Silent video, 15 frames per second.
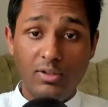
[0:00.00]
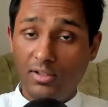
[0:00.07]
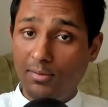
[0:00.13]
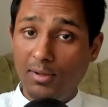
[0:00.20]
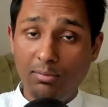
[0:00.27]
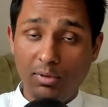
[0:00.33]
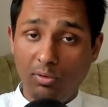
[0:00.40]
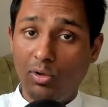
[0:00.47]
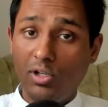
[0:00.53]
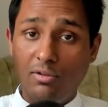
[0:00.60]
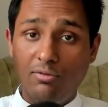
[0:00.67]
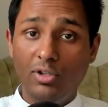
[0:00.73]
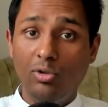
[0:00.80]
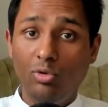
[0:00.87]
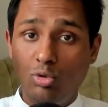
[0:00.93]
remember,
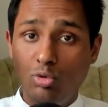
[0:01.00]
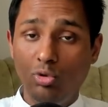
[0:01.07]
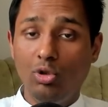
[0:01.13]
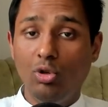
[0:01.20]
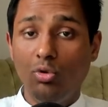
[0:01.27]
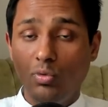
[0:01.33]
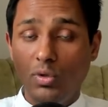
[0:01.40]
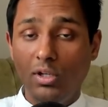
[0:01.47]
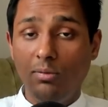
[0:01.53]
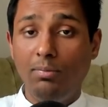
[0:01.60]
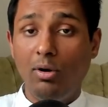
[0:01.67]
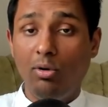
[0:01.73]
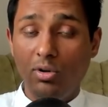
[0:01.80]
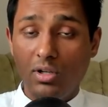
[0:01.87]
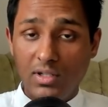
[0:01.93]
whatever you do, your
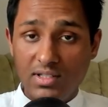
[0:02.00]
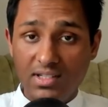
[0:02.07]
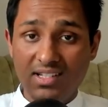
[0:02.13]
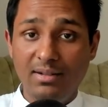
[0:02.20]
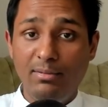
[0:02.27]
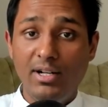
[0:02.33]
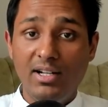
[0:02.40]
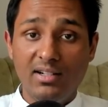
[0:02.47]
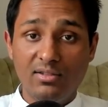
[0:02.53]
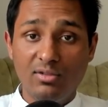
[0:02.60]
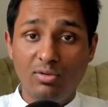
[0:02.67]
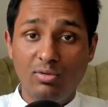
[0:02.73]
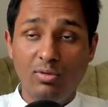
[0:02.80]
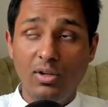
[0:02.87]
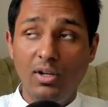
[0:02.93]
willpower is limited.
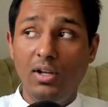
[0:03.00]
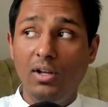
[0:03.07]
So